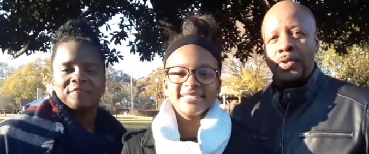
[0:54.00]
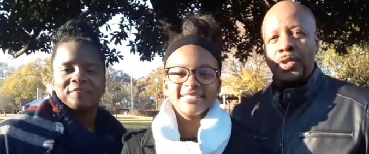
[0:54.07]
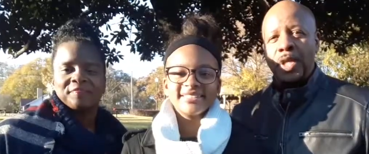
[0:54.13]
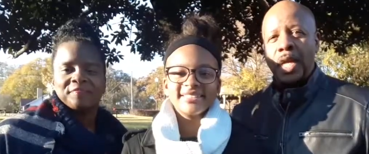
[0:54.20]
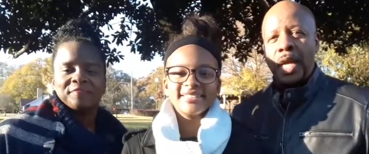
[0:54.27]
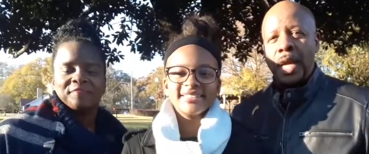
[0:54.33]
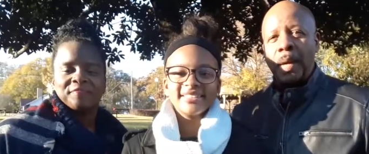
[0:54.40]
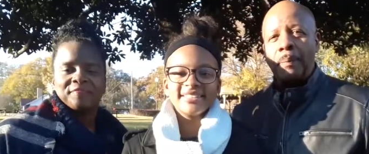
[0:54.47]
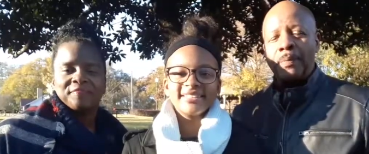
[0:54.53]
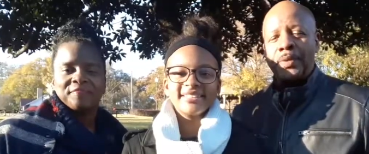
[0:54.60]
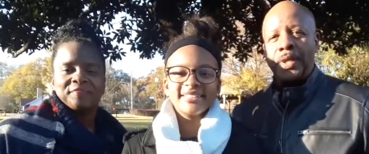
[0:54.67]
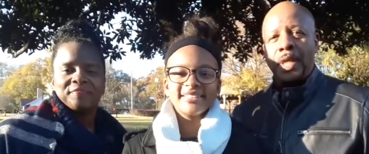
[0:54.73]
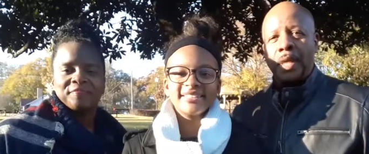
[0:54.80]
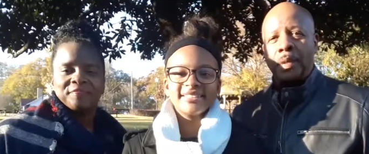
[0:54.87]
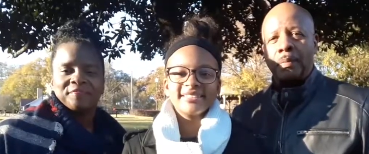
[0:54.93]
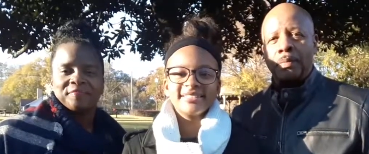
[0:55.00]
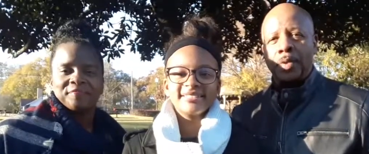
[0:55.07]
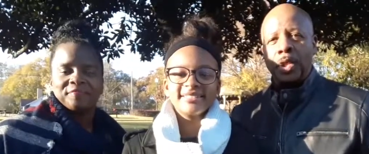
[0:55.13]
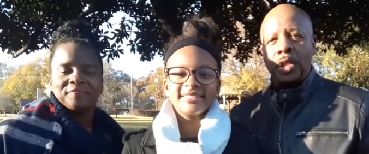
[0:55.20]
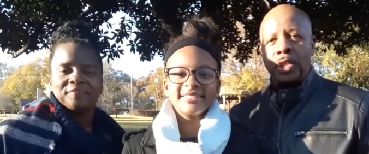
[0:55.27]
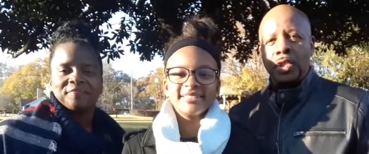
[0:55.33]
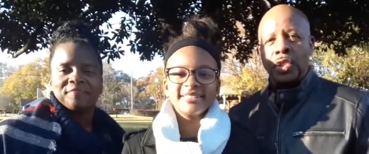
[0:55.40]
Speaker 1: to help them
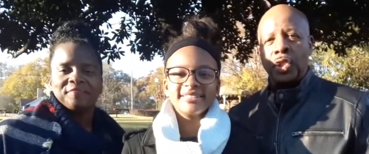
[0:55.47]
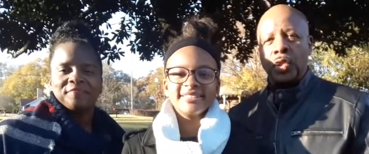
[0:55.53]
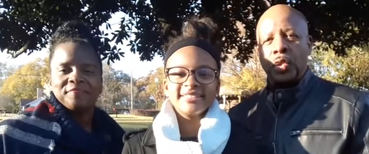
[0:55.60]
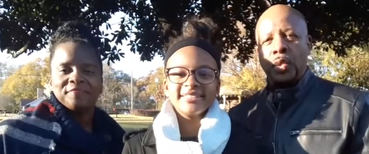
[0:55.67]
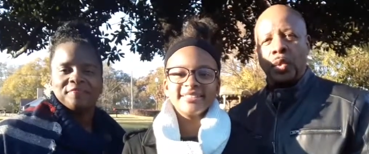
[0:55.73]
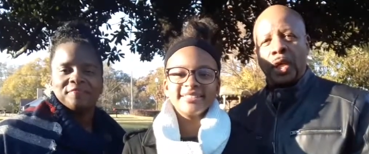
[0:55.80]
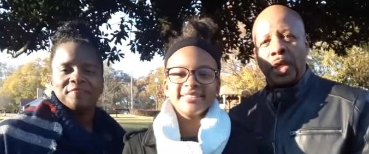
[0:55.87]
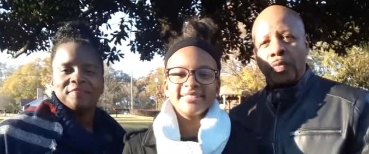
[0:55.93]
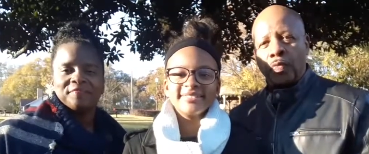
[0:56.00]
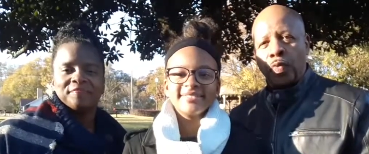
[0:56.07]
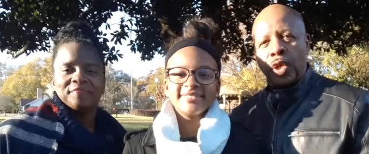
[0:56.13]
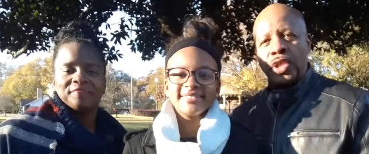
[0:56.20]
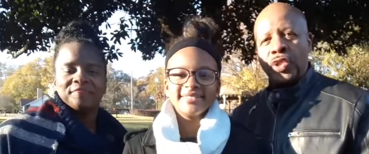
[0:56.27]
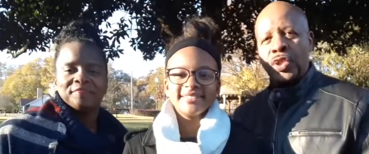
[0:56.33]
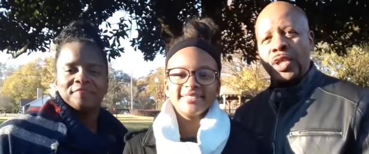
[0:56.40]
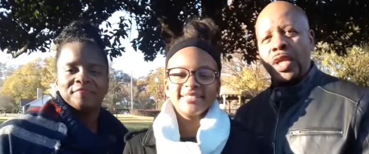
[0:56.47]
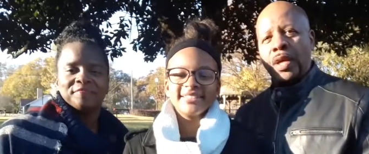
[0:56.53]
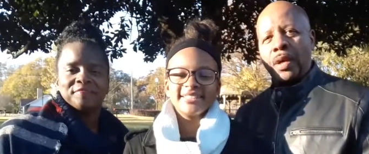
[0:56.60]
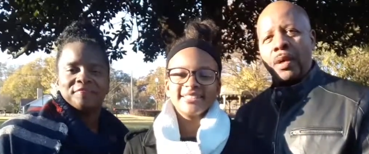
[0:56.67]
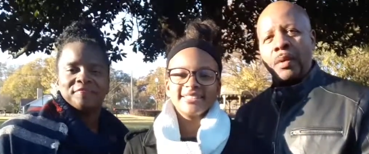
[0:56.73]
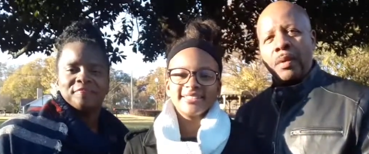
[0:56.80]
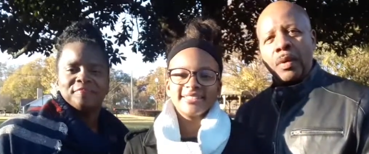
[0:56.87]
to enrich
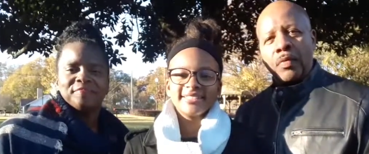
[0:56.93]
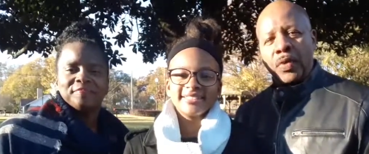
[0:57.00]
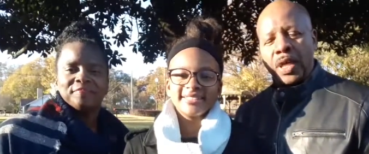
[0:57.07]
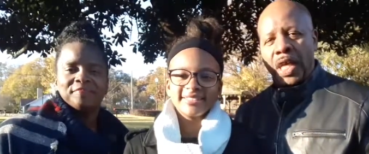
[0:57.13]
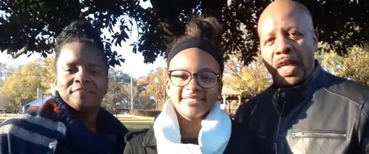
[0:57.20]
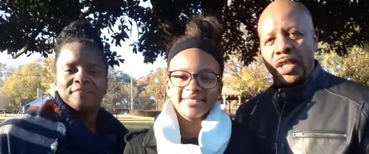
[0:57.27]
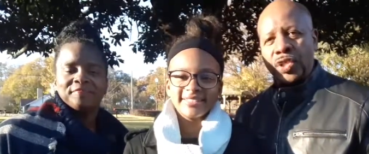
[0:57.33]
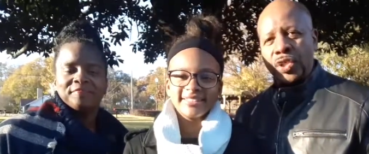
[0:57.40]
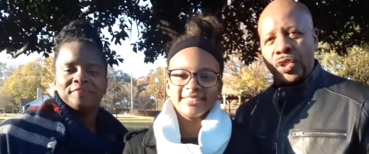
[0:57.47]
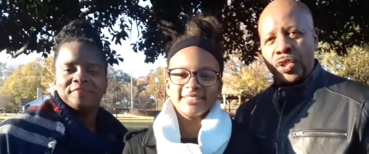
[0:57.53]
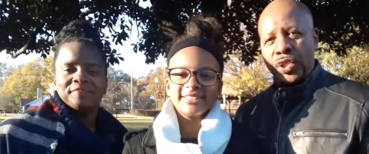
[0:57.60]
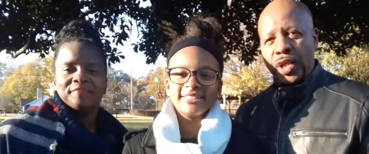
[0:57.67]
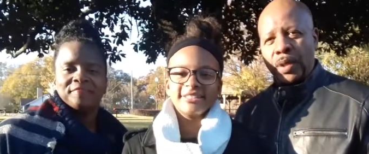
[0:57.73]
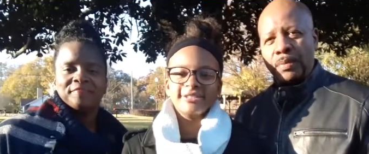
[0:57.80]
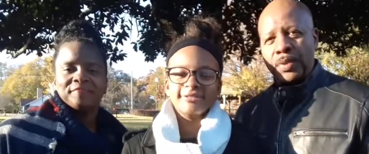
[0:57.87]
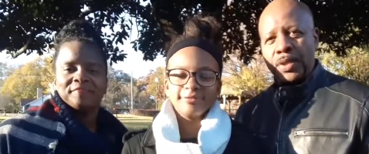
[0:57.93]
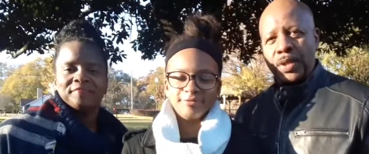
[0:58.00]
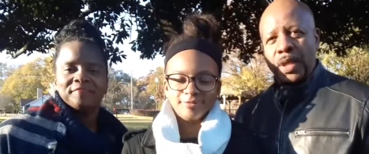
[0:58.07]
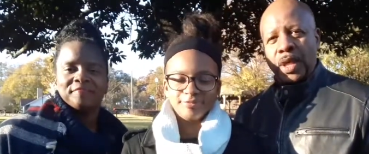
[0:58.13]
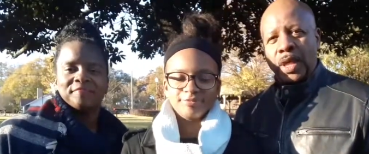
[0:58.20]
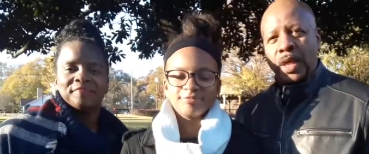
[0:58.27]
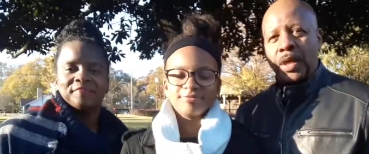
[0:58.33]
their relationships
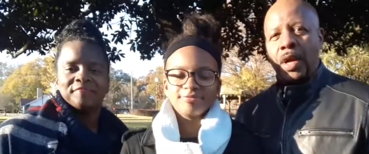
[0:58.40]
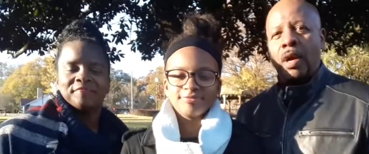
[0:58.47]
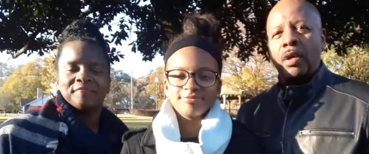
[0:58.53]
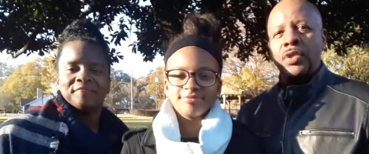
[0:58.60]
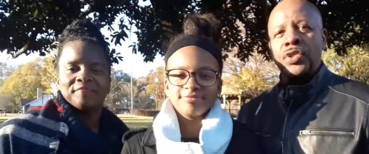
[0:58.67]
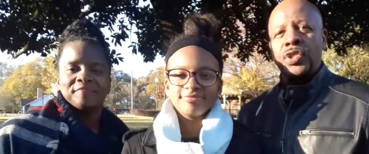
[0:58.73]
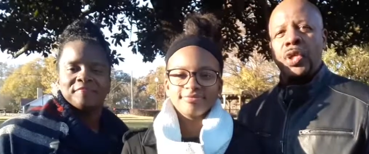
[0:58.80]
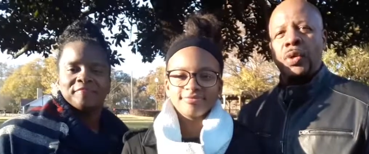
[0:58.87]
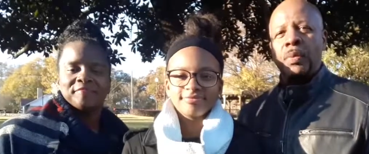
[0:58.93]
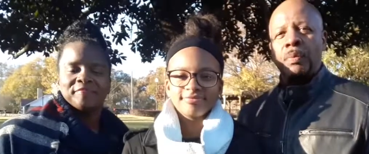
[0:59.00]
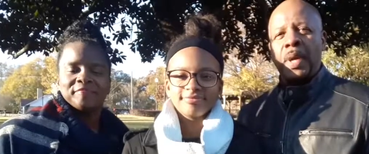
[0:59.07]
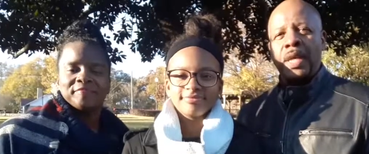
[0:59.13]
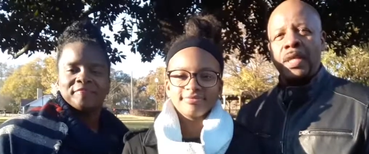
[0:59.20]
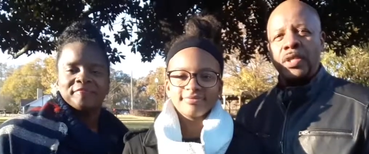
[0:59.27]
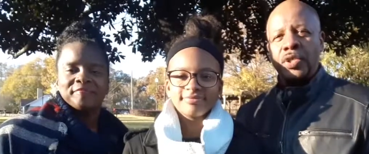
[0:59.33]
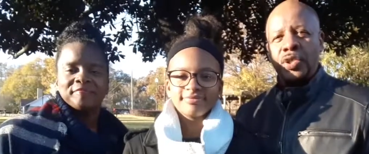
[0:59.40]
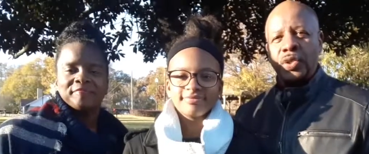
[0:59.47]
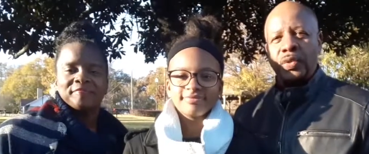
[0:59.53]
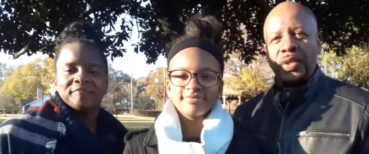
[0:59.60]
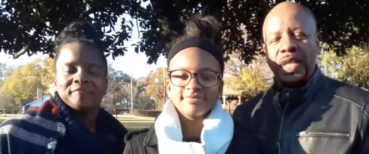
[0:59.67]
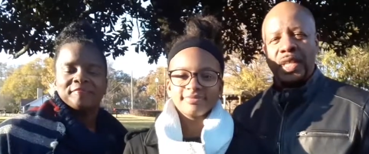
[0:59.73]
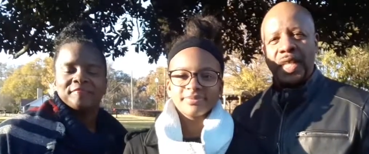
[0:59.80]
and also making
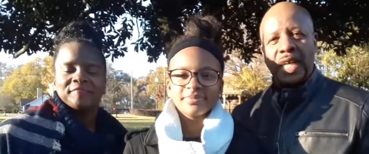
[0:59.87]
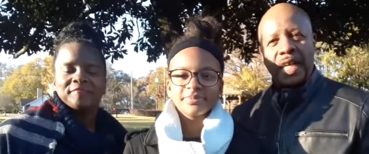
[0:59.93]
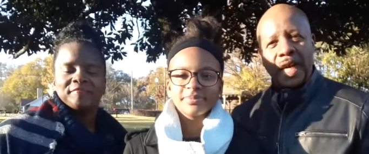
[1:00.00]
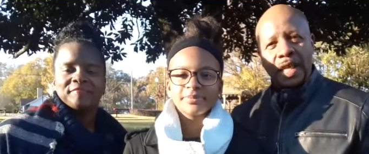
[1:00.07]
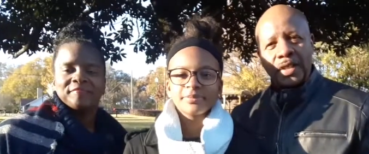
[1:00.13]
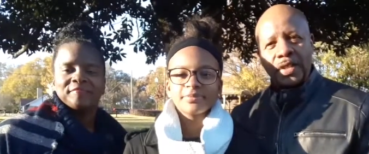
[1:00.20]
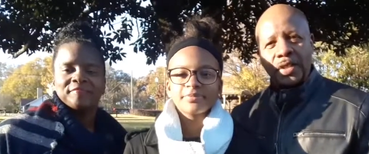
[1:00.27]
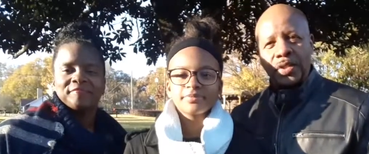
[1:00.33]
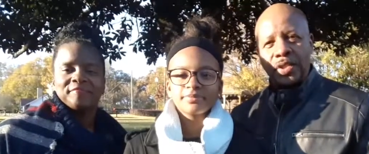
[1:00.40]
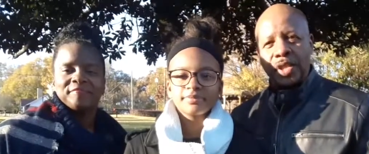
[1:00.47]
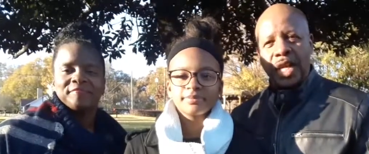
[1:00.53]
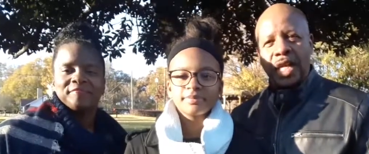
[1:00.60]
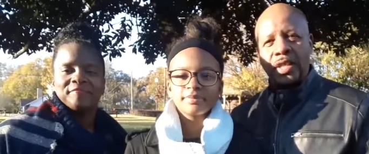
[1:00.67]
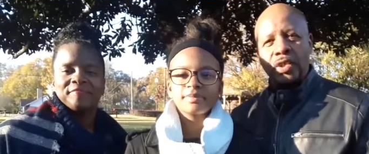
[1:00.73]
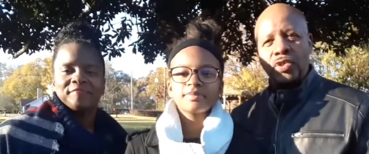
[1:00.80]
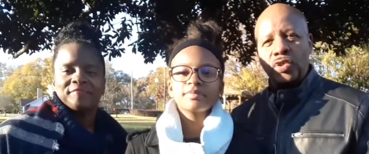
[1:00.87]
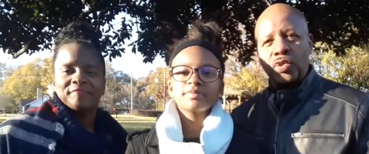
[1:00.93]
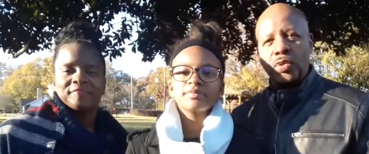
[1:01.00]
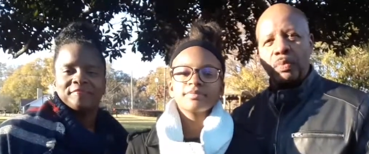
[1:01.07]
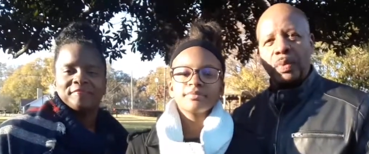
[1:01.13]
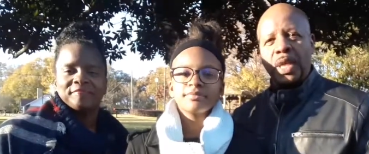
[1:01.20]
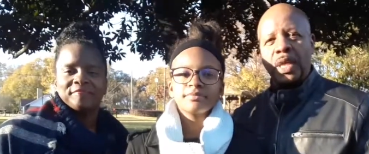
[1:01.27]
sure that they understand the
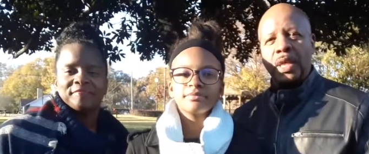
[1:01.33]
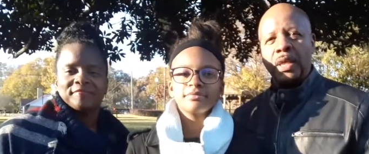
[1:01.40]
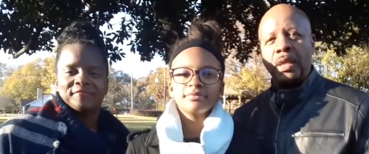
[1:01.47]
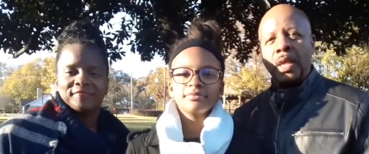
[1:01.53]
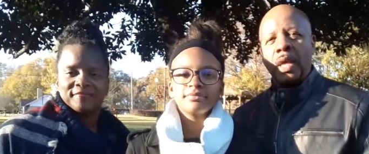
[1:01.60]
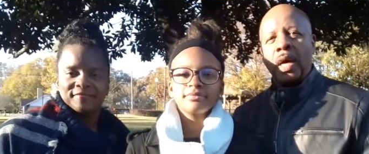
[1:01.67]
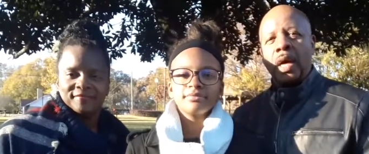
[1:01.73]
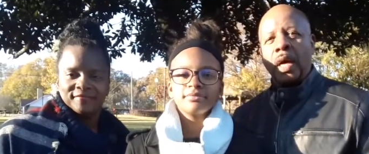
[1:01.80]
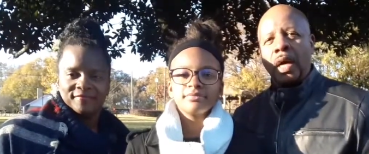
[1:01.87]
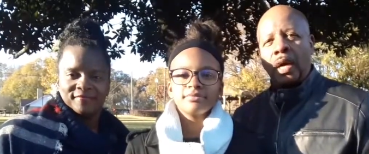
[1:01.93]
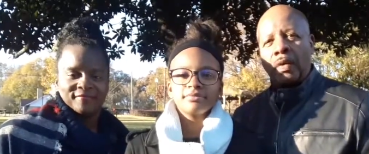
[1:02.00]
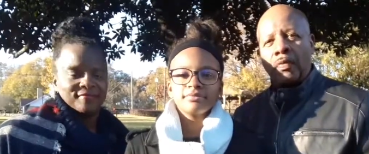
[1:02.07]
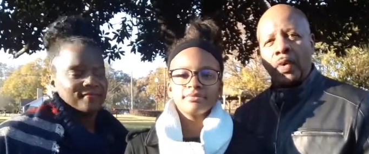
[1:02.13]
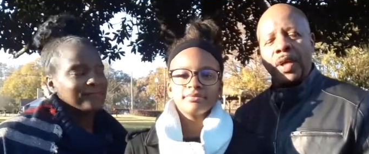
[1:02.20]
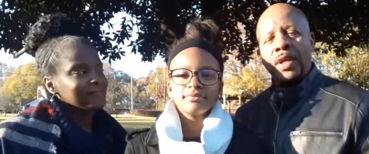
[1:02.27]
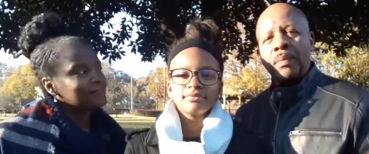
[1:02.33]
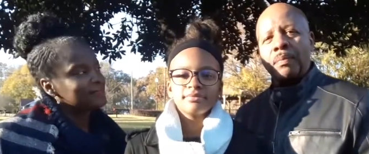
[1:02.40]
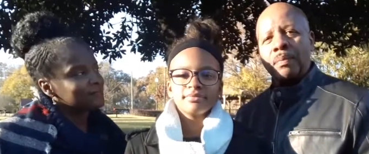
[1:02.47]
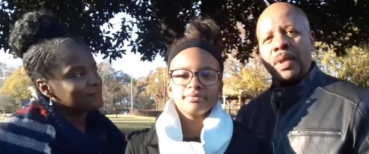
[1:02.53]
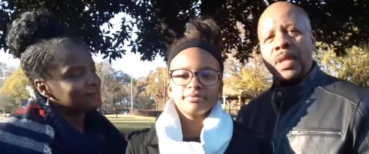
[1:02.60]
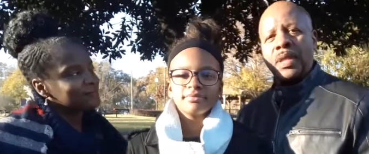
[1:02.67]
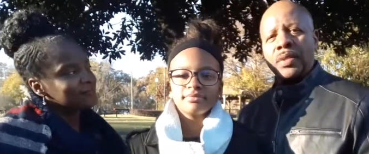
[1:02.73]
true meaning of what it
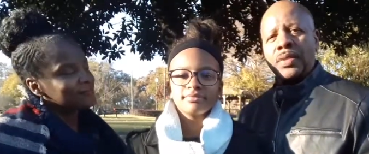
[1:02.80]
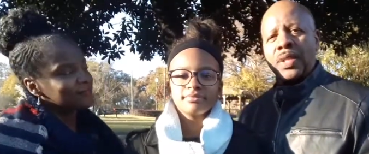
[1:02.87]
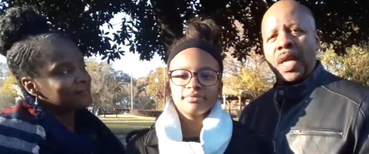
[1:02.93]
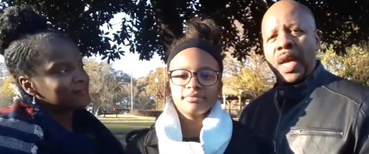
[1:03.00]
means to